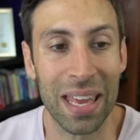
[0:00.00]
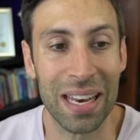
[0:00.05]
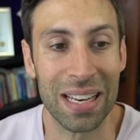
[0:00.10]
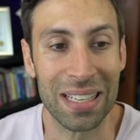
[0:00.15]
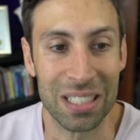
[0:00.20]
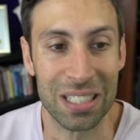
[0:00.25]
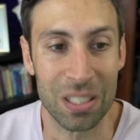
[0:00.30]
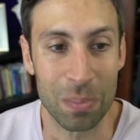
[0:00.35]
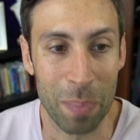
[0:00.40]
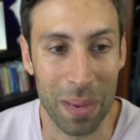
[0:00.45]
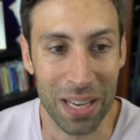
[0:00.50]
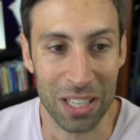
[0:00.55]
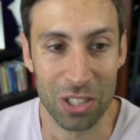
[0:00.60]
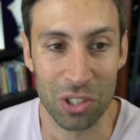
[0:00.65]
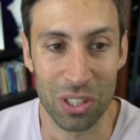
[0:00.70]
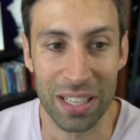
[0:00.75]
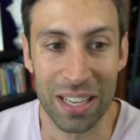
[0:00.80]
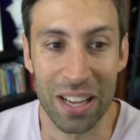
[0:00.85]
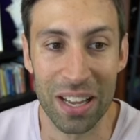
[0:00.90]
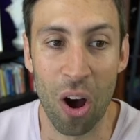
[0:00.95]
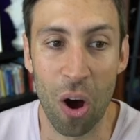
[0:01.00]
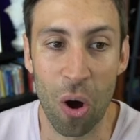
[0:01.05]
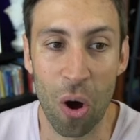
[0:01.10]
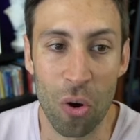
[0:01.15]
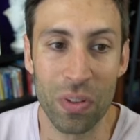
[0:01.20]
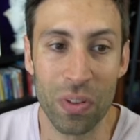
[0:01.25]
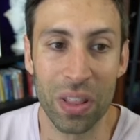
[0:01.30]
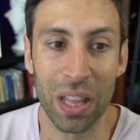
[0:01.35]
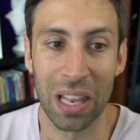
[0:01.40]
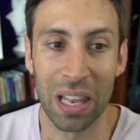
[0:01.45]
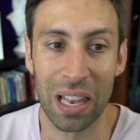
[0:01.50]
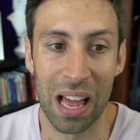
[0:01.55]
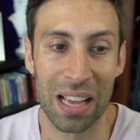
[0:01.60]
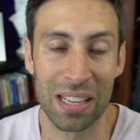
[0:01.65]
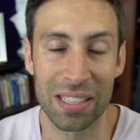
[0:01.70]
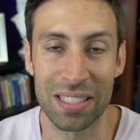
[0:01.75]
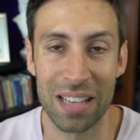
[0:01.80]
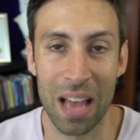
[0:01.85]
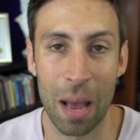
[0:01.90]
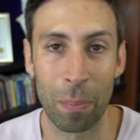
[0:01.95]
and especially over the
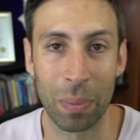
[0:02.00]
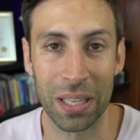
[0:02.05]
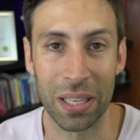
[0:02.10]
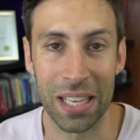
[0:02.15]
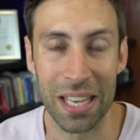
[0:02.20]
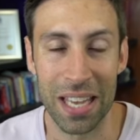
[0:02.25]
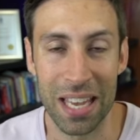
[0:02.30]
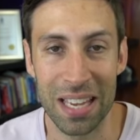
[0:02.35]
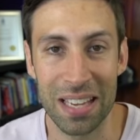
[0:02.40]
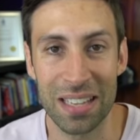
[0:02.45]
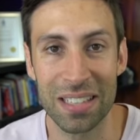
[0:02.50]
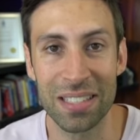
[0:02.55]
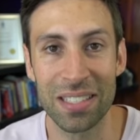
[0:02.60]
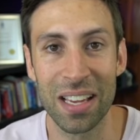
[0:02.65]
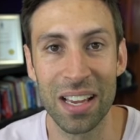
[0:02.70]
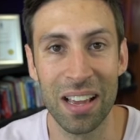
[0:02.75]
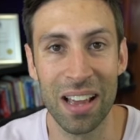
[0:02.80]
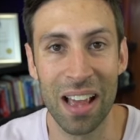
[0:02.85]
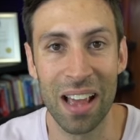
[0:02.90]
last couple of years,